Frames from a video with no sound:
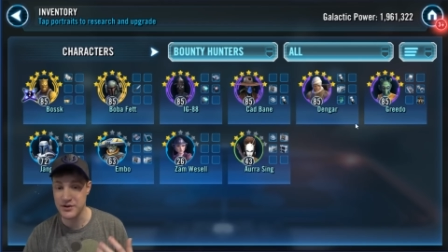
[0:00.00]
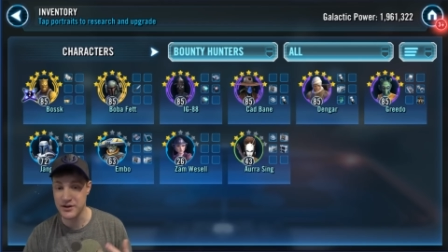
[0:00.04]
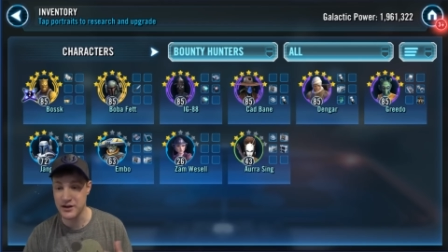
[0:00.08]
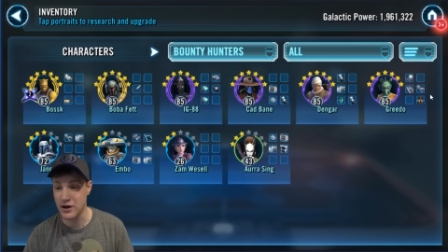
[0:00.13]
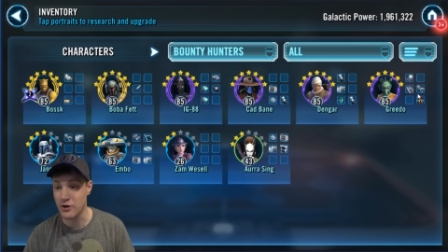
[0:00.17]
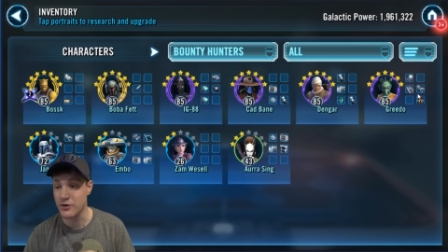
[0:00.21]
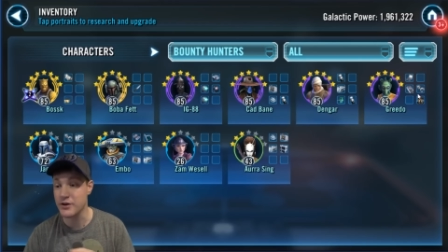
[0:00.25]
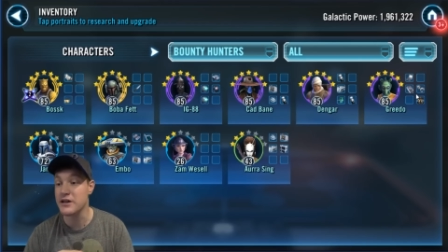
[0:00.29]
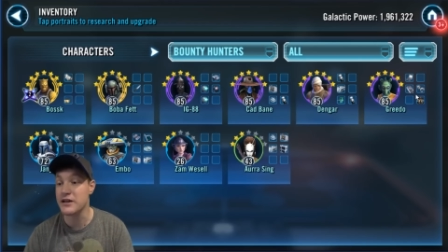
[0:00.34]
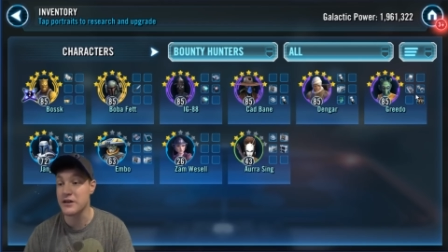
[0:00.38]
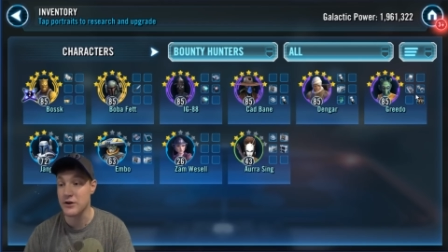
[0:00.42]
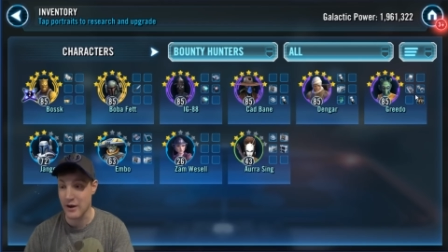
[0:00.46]
you
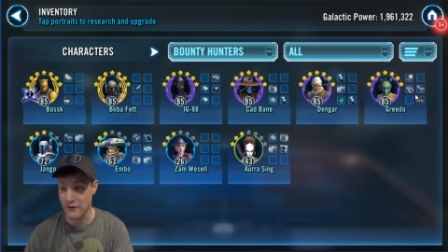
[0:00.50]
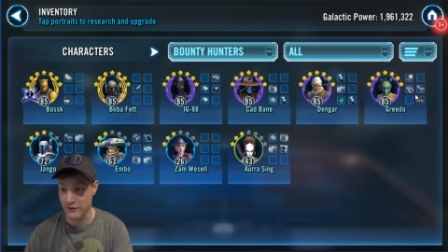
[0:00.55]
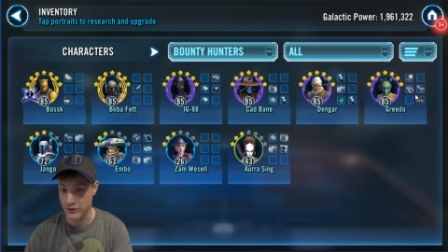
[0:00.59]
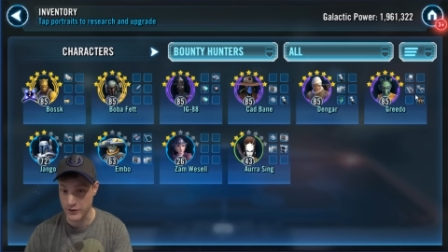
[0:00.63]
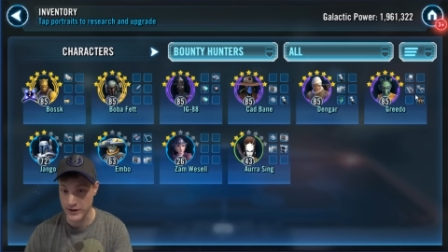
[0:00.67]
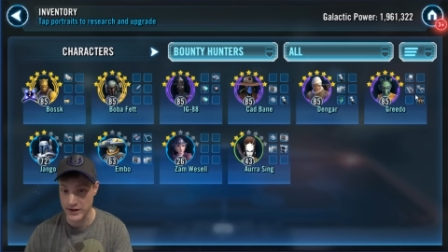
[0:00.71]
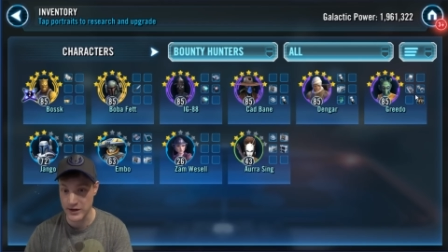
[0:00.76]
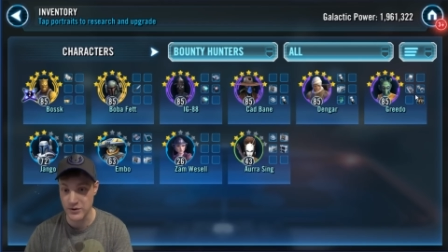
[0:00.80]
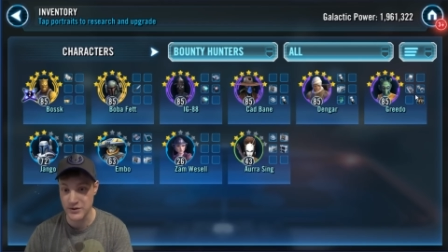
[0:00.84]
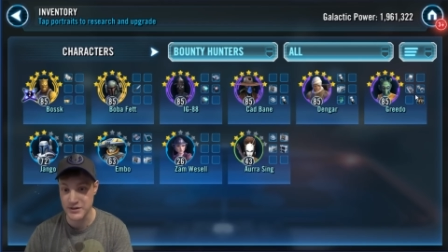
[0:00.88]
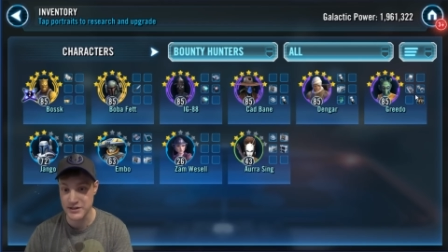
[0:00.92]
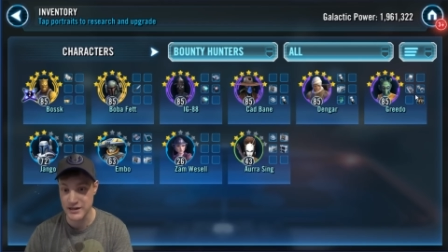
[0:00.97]
oh you have
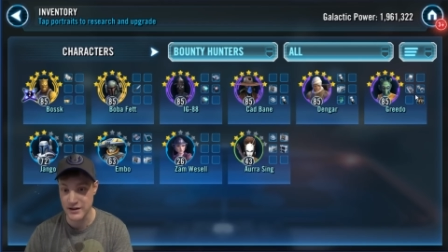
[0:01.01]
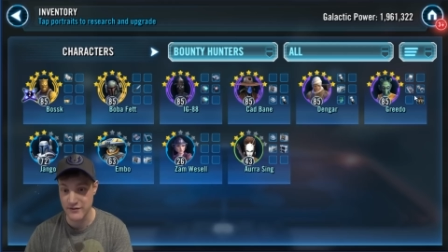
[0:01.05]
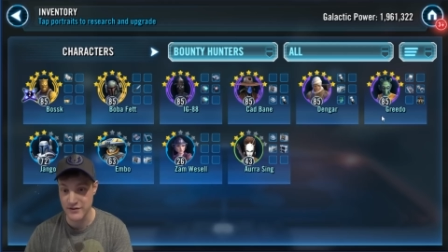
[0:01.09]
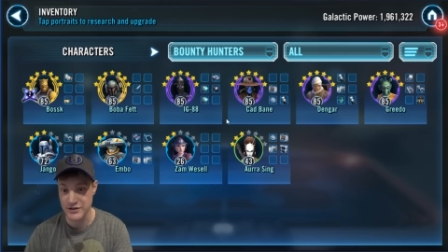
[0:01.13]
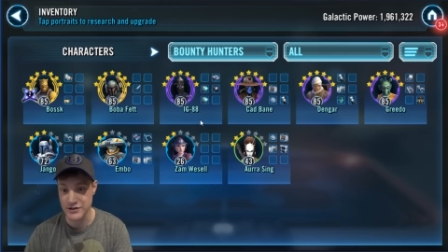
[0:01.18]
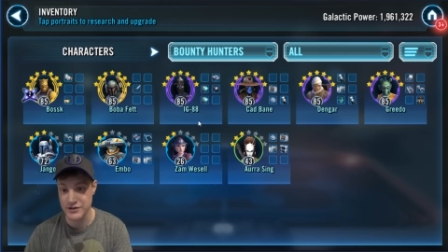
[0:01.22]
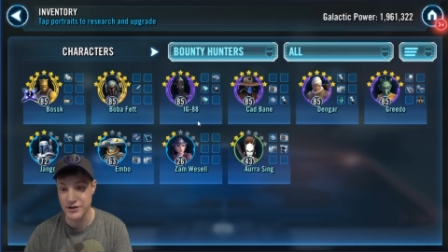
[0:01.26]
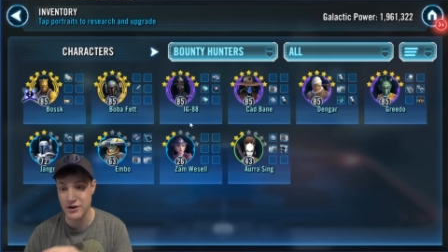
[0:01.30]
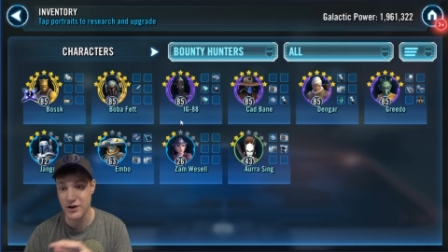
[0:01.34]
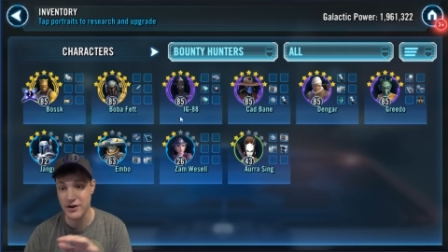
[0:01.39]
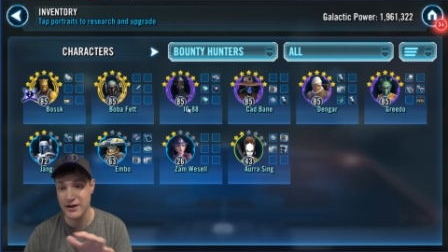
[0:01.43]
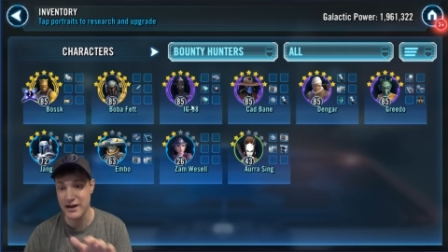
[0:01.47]
Greedo at
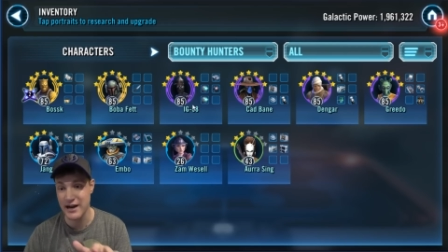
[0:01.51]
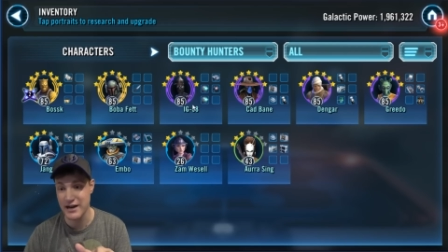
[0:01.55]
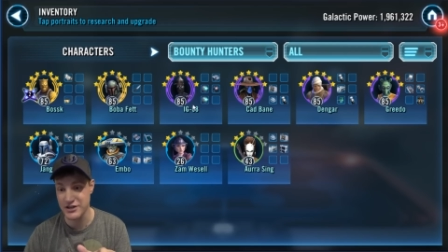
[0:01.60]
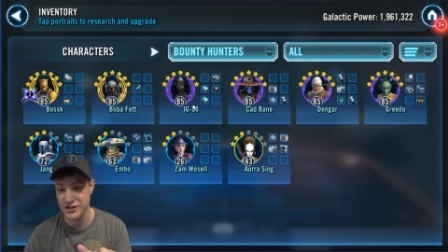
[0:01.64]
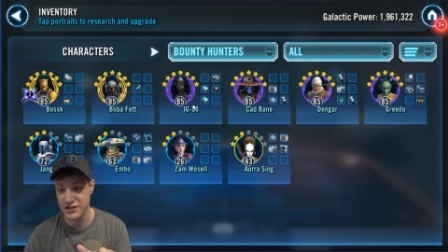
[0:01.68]
seven star and